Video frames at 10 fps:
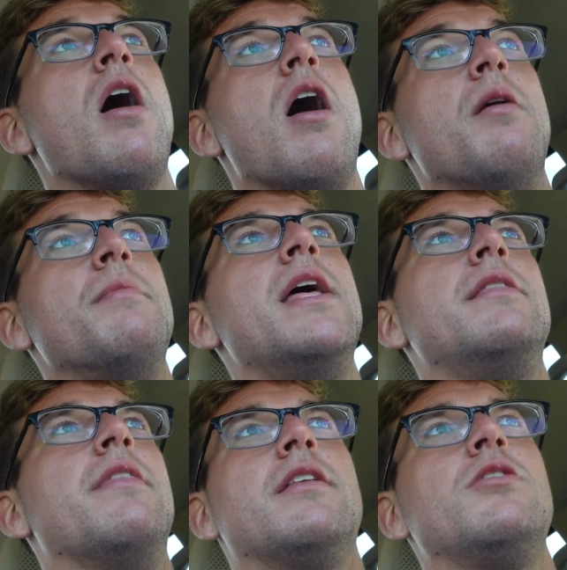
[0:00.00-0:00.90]
um,
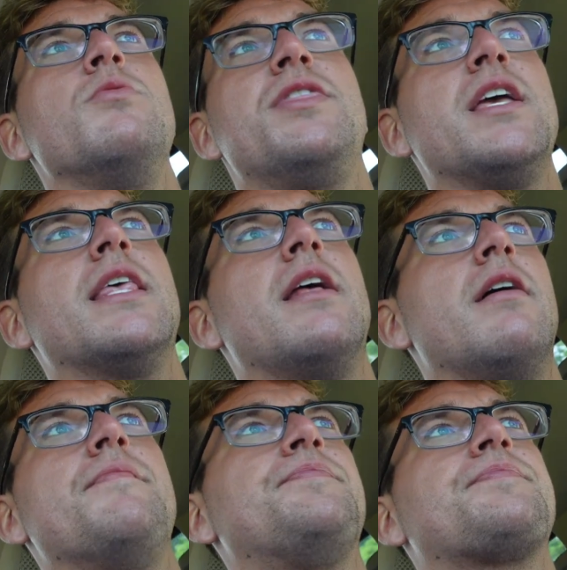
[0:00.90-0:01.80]
and like you would think that
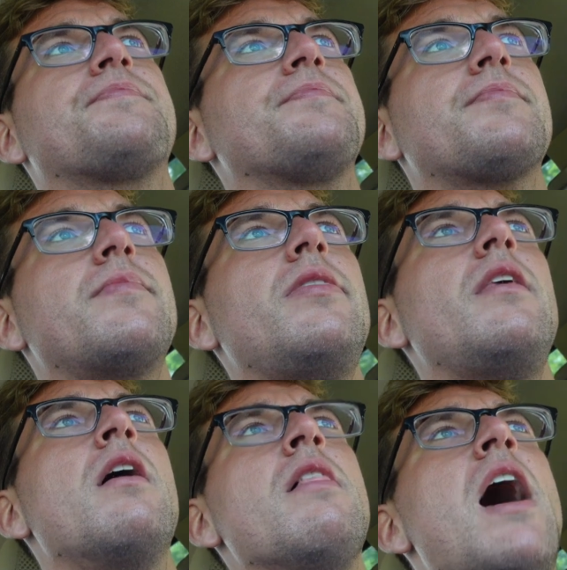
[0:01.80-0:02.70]

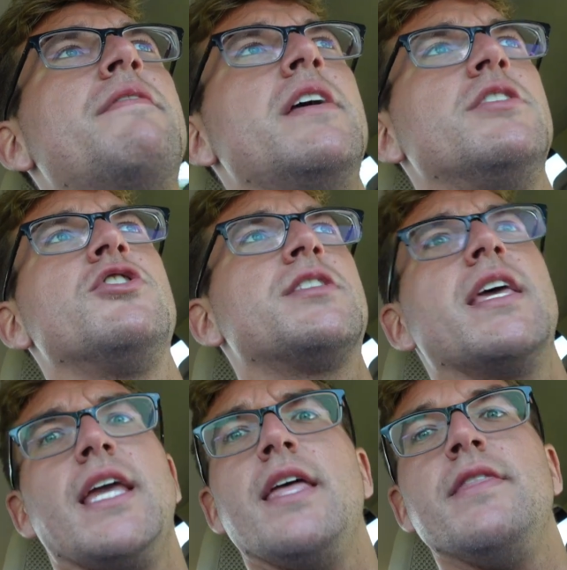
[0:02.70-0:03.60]
a lot of it is just
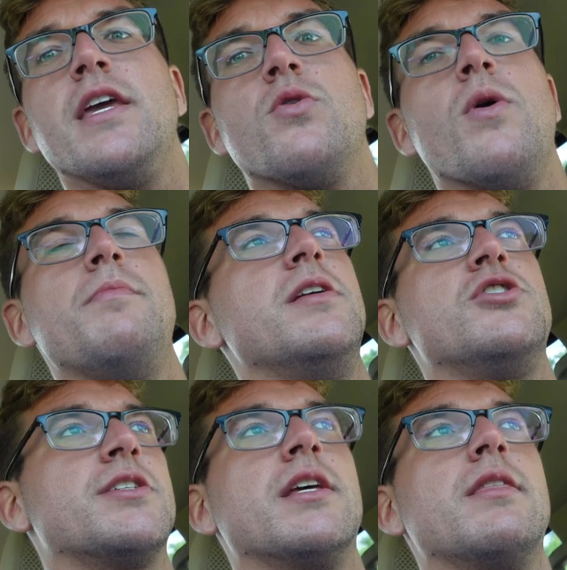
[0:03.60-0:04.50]
like in the
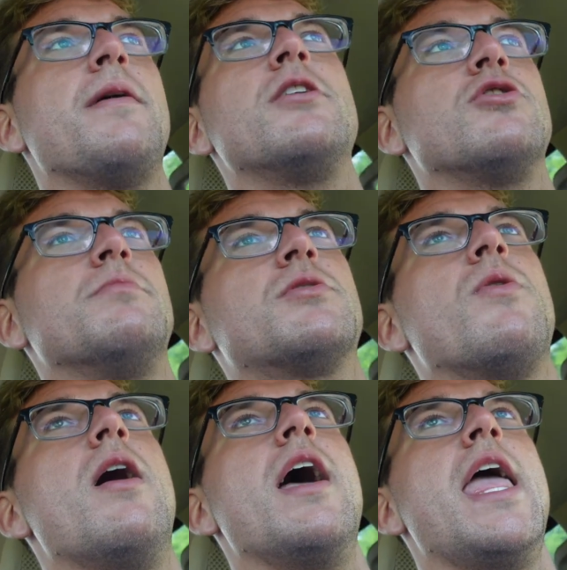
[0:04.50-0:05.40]
equipment, just like the pendulum
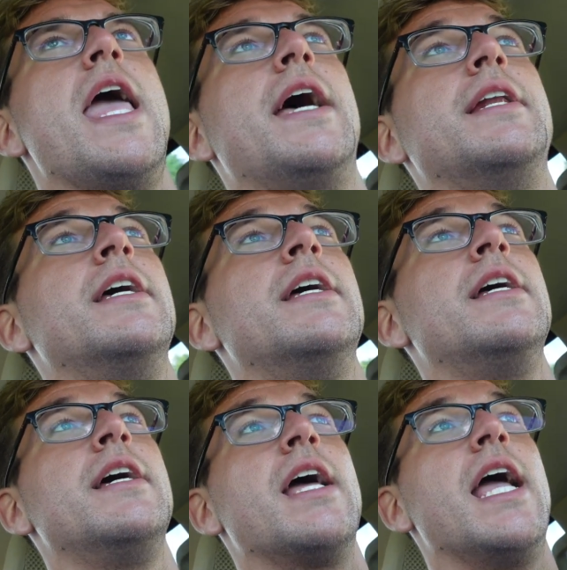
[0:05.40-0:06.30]
squat,
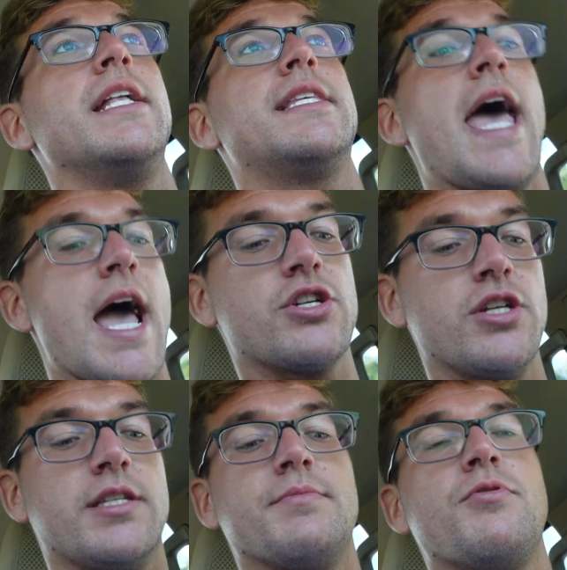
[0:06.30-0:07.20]
and it's
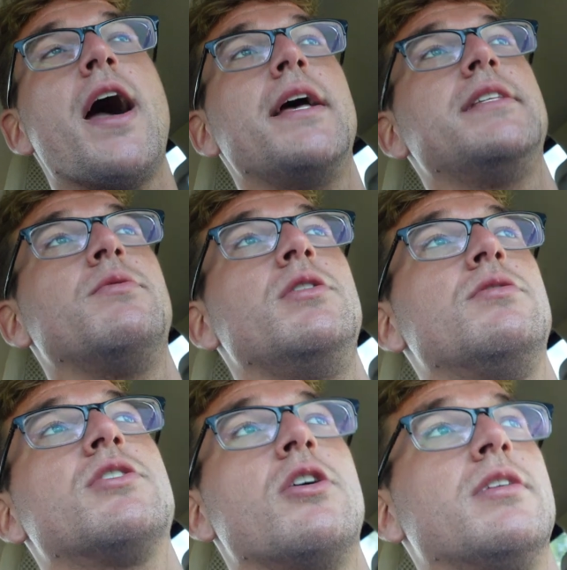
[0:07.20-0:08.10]
actually surprising when
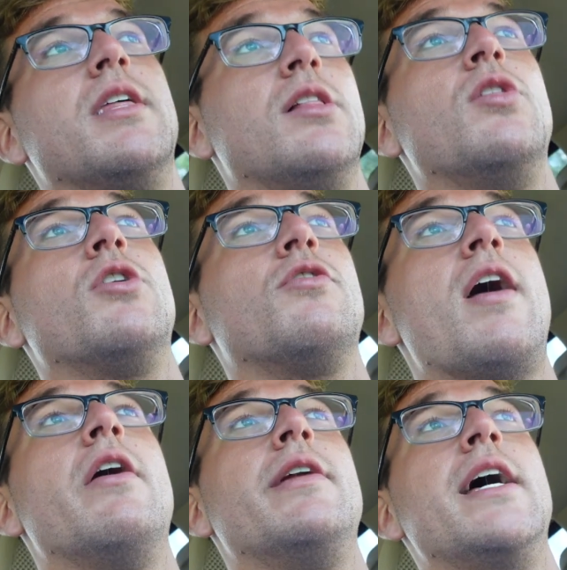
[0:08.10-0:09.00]
you start to like look
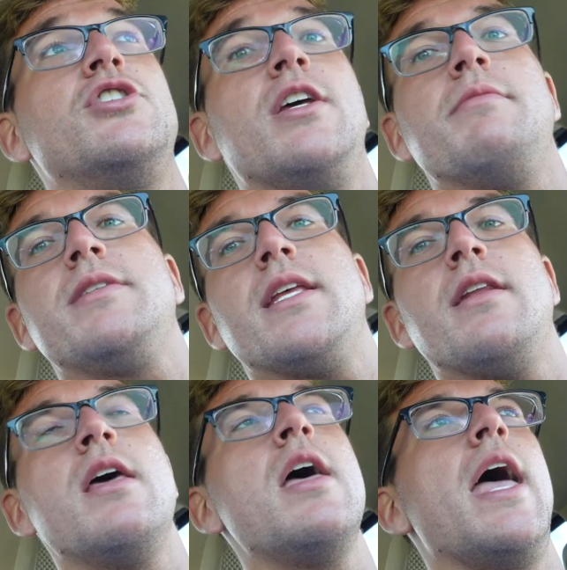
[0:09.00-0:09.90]
around at gyms
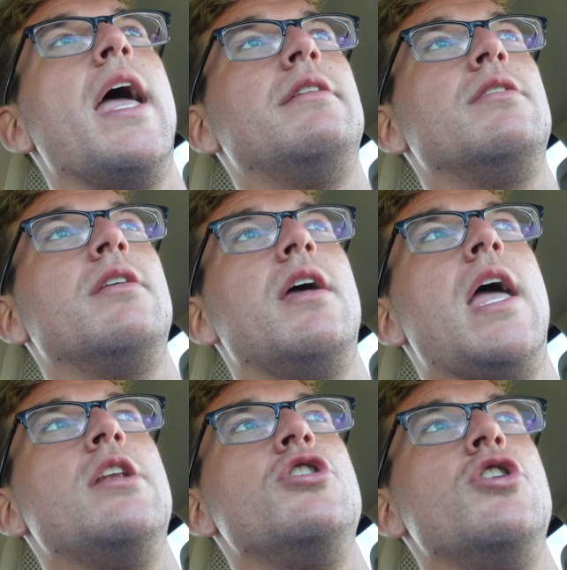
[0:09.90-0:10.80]
and and
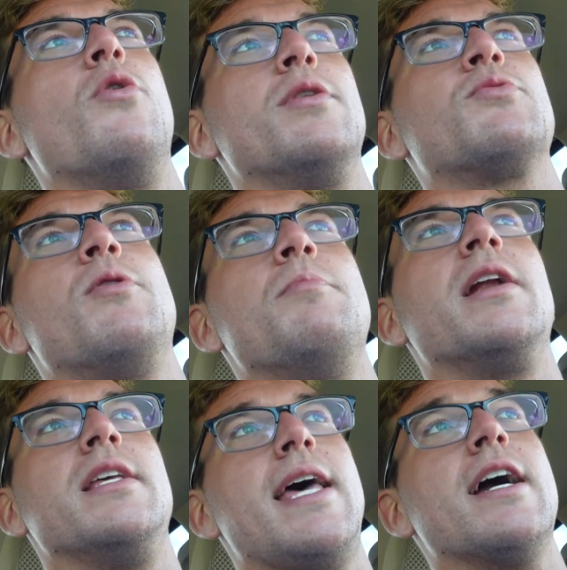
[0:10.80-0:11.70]
and notice where
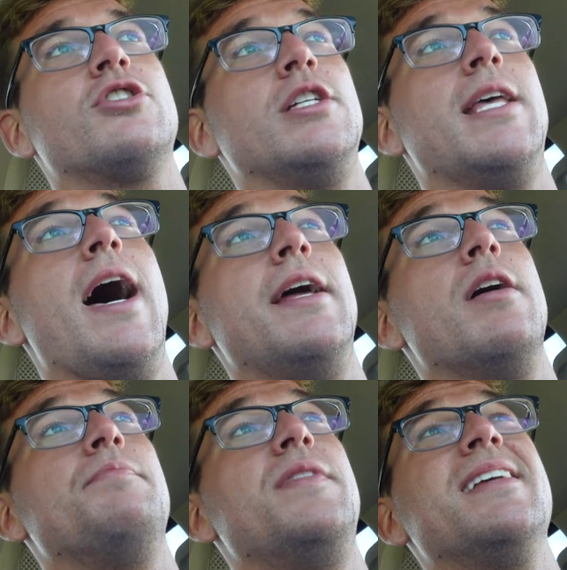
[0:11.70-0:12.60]
money is actually tied
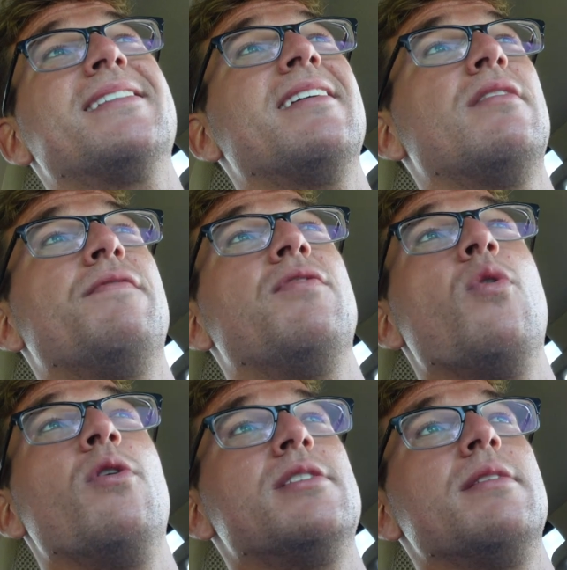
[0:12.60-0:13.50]
up. Things like the
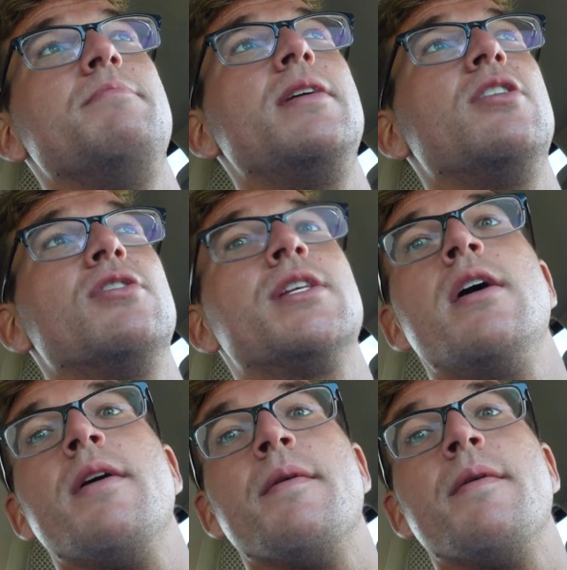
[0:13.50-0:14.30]
floors, the mirrors,